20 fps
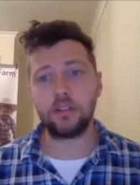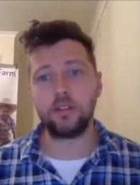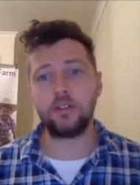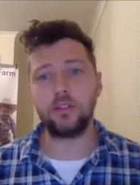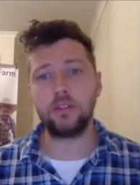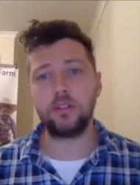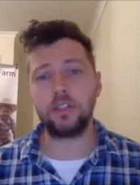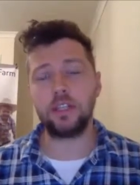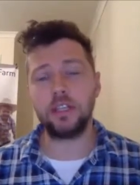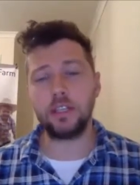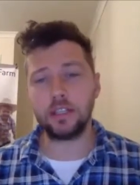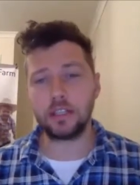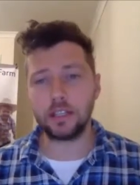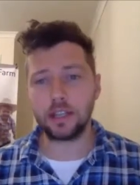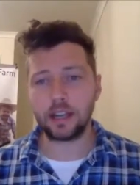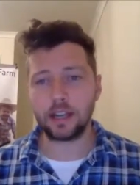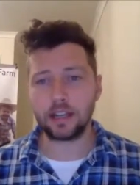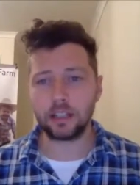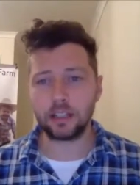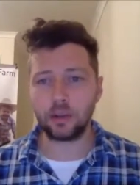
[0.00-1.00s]
to kids that
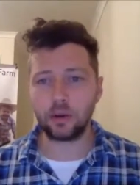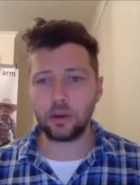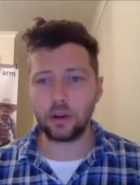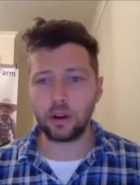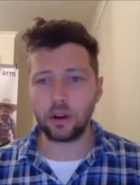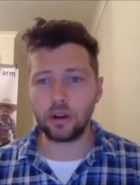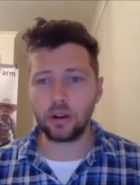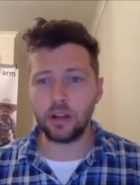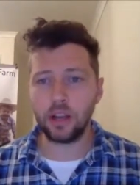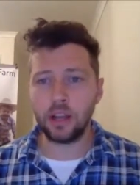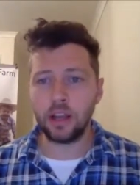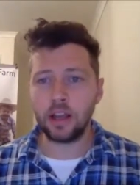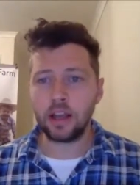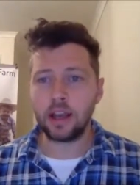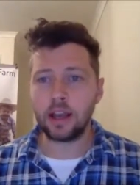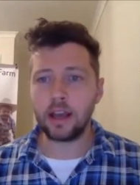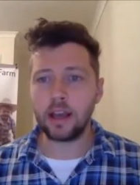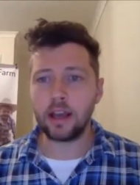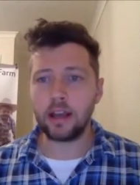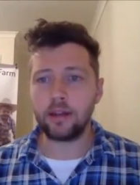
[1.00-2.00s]
aren't your own,
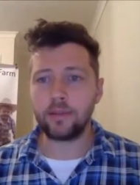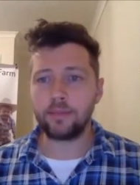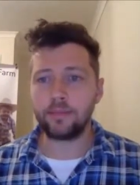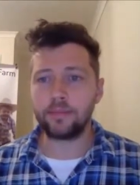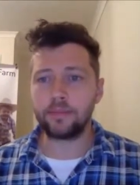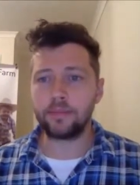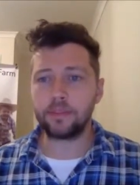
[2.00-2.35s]
um,